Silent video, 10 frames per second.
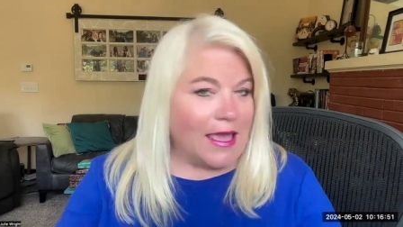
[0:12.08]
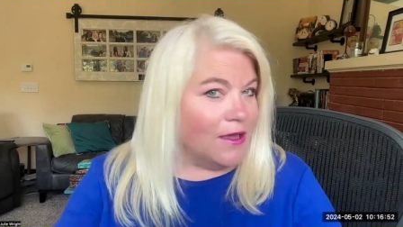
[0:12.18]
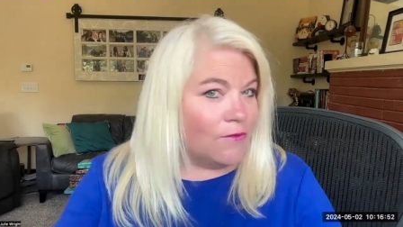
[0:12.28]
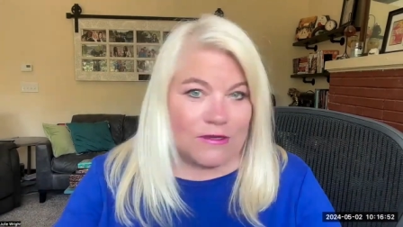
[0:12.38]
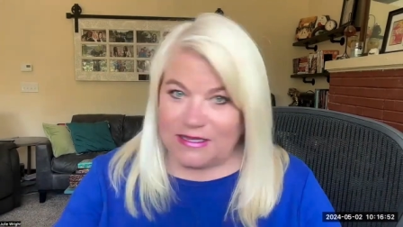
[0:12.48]

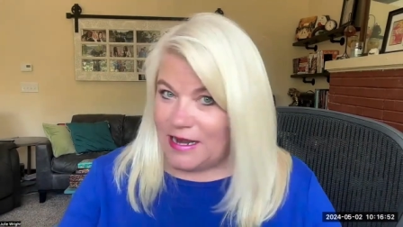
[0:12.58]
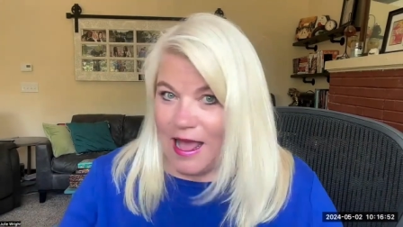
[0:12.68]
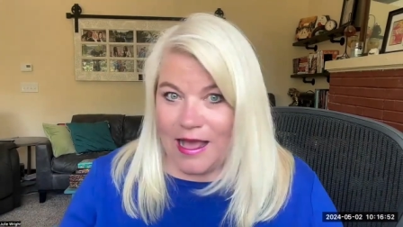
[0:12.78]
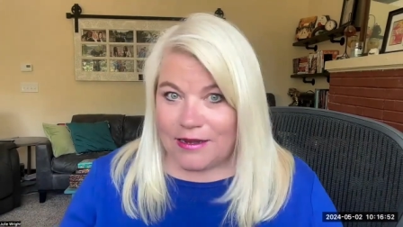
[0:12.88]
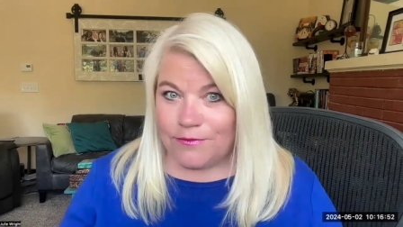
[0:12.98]
it was
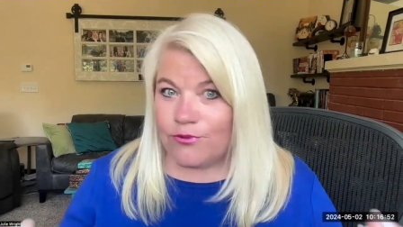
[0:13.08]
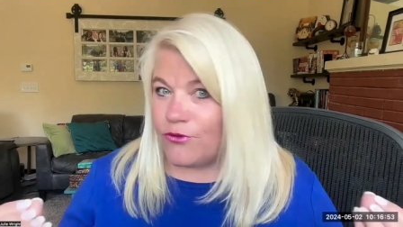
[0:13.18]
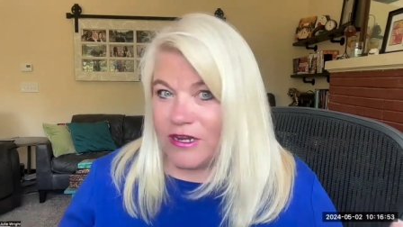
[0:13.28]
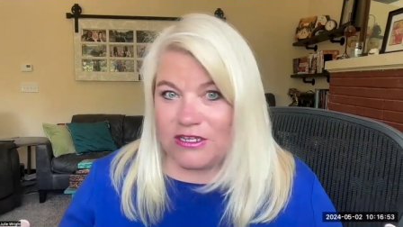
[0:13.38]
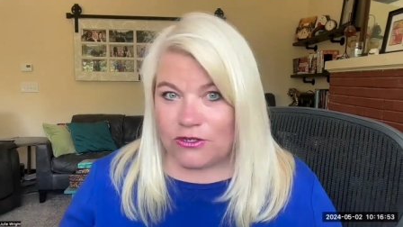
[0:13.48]
not
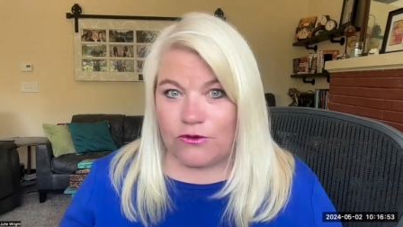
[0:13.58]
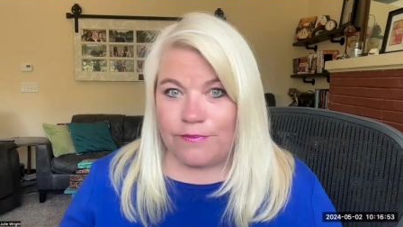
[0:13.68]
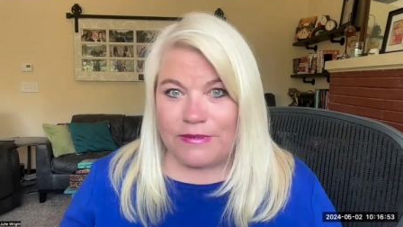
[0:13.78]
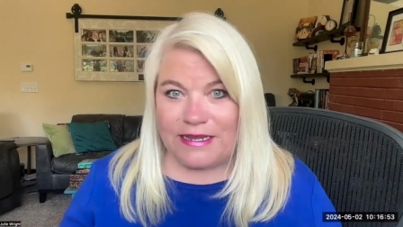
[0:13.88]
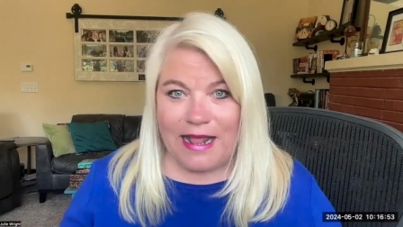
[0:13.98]

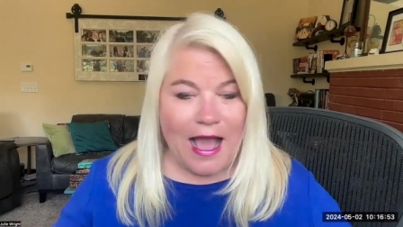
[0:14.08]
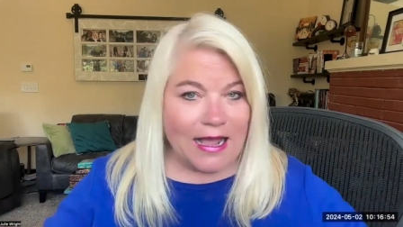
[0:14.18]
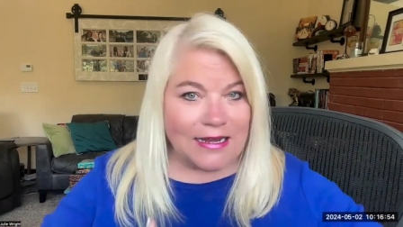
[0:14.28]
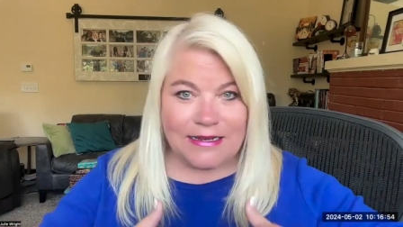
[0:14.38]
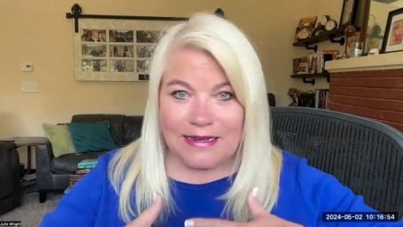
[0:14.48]
pre-scripted.
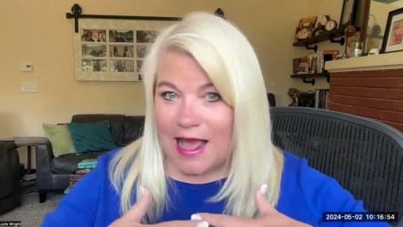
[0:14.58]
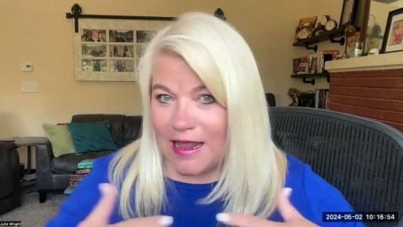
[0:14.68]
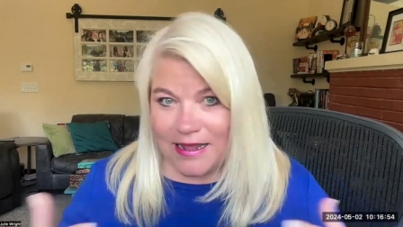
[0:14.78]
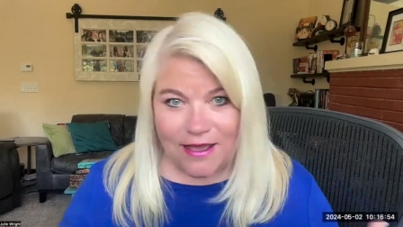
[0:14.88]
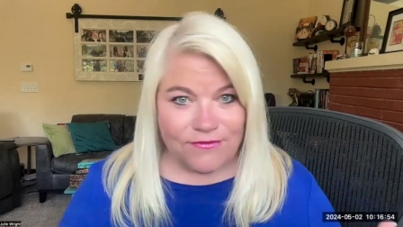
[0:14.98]
I did
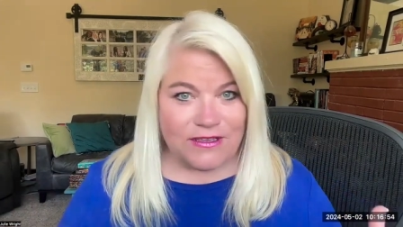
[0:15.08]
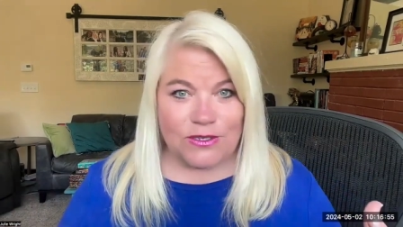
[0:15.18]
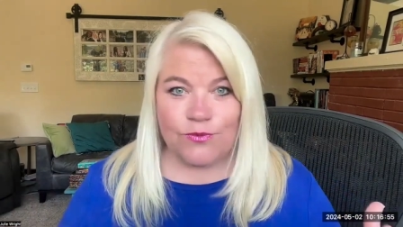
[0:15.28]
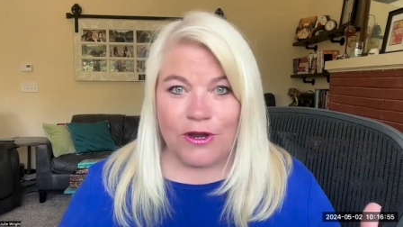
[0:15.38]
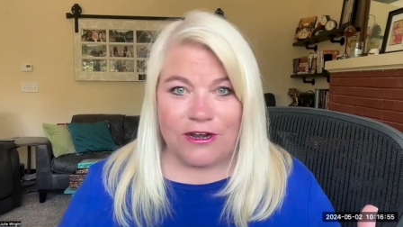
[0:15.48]
not have
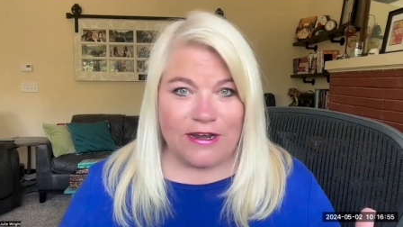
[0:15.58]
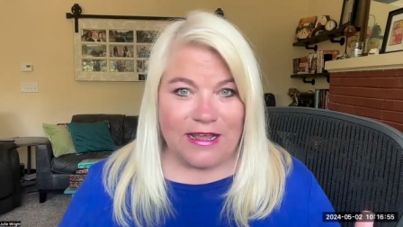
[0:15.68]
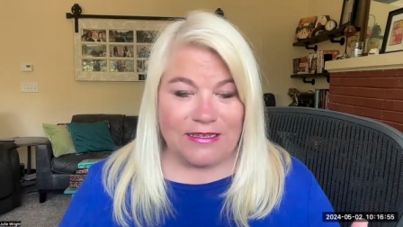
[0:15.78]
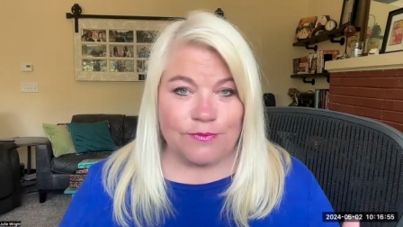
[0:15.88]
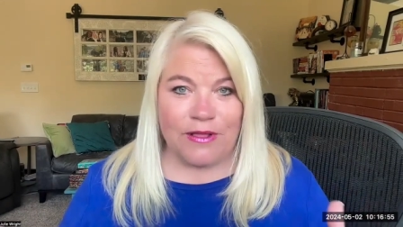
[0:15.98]
these prayer
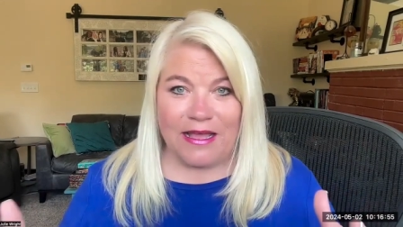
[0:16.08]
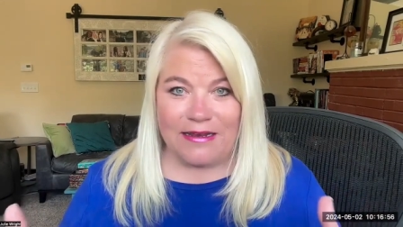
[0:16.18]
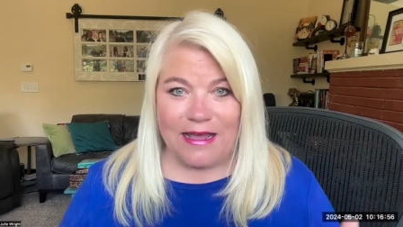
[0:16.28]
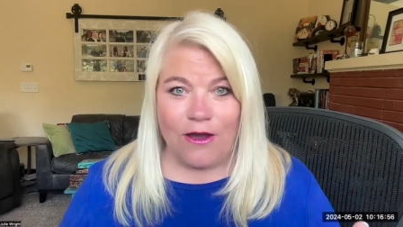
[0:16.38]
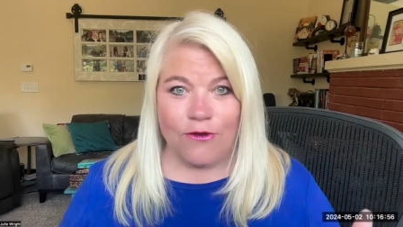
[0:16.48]
days
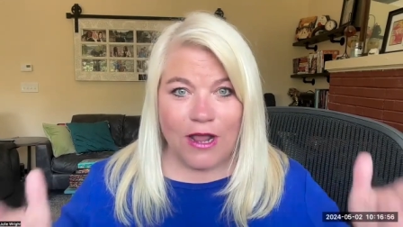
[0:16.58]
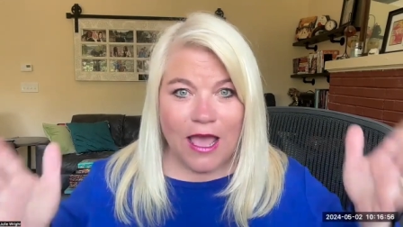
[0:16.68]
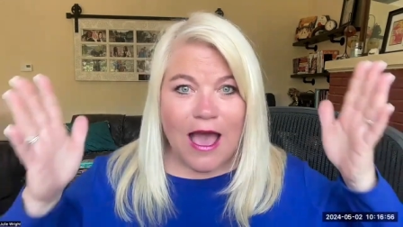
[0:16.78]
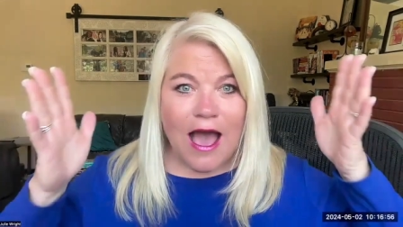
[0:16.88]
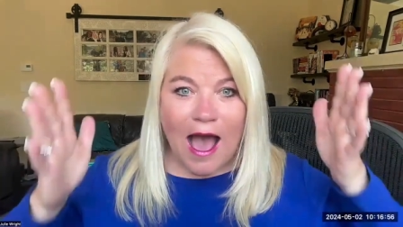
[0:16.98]
planned out.
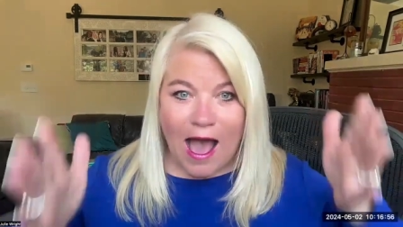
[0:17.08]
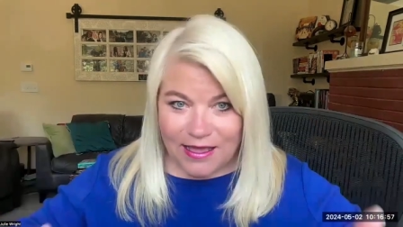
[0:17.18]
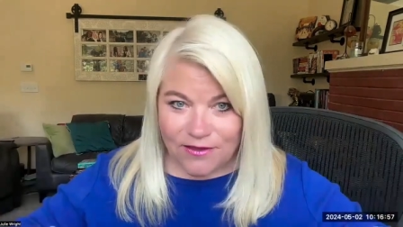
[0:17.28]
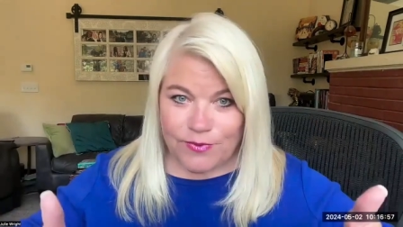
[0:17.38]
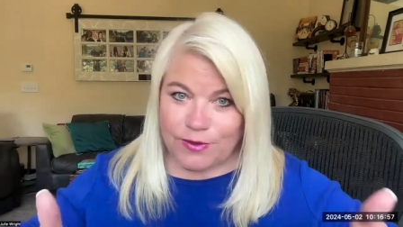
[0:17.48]
I
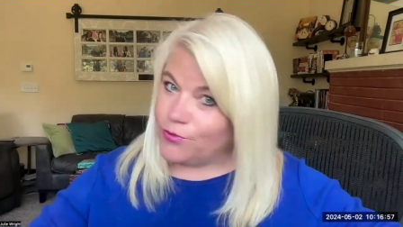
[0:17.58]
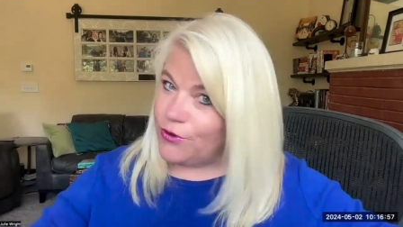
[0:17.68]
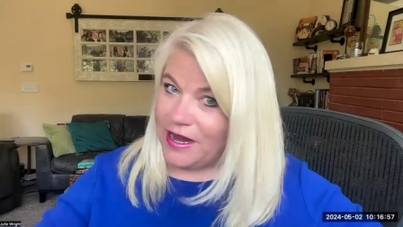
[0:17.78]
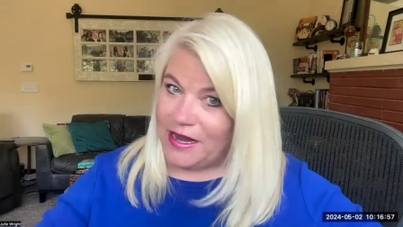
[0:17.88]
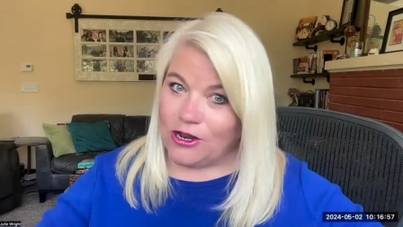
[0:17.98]
have been
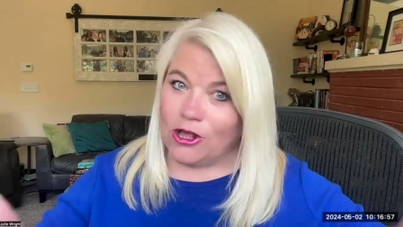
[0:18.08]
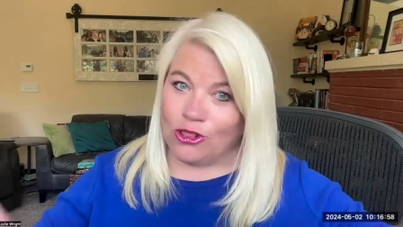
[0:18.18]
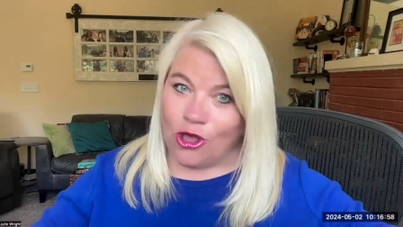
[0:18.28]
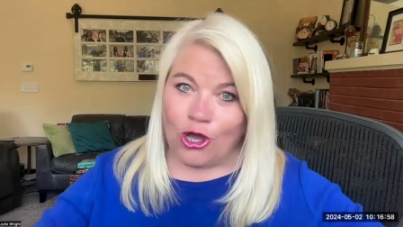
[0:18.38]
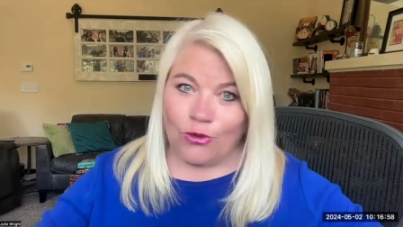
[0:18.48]
praying
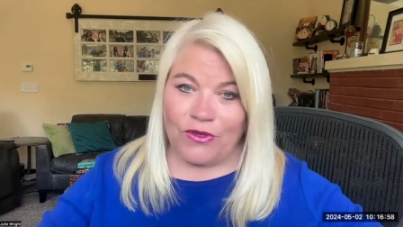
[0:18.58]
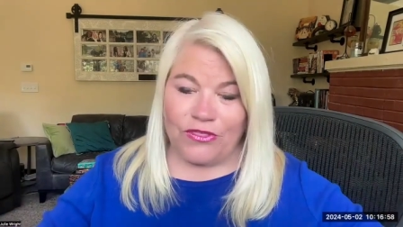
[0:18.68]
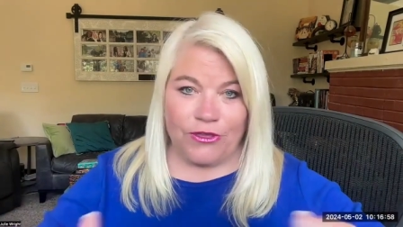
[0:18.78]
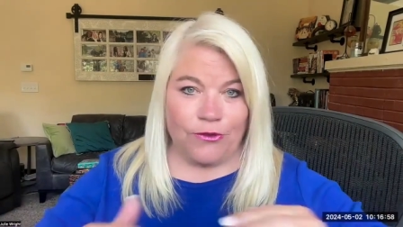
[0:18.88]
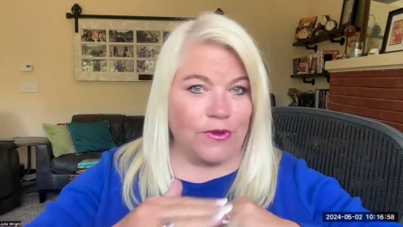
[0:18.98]
along
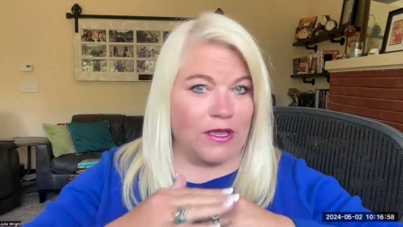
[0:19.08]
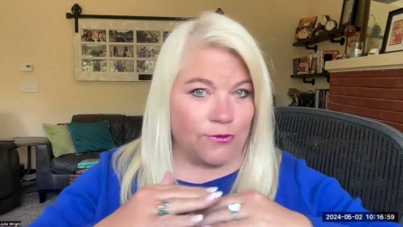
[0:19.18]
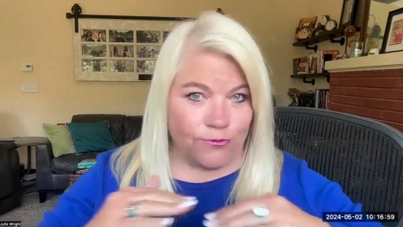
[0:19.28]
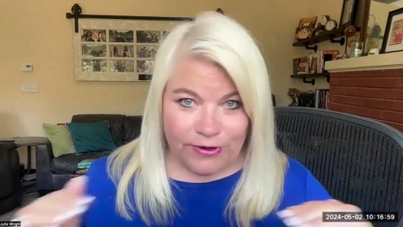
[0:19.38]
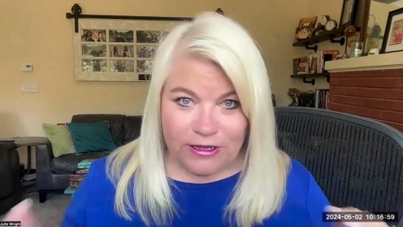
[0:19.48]
with you
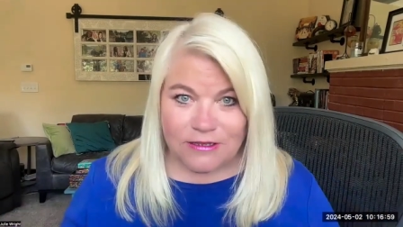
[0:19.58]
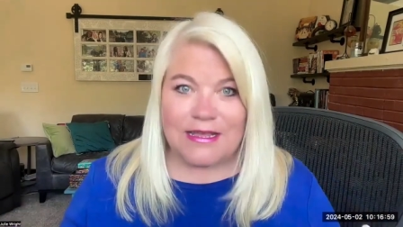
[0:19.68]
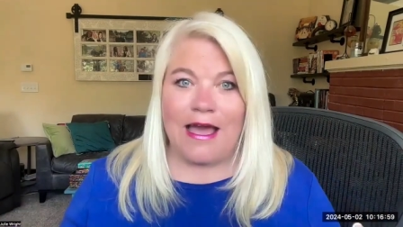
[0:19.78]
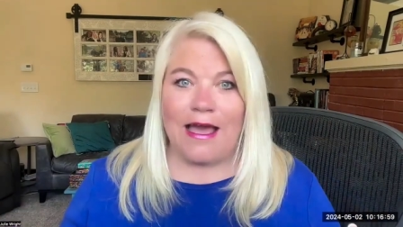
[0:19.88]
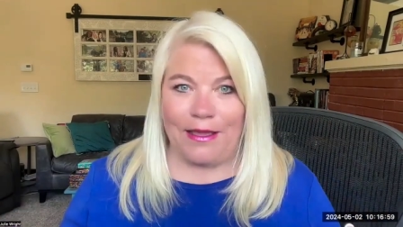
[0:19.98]
in real
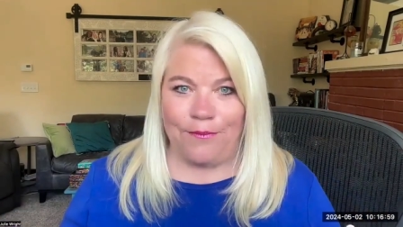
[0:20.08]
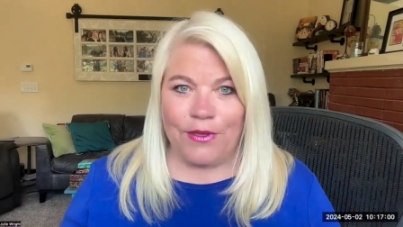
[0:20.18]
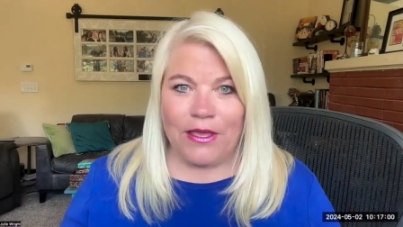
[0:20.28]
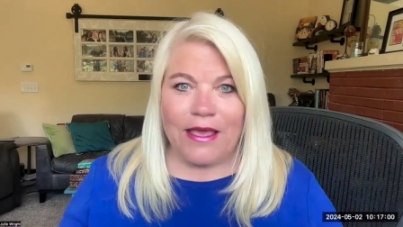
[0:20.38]
time,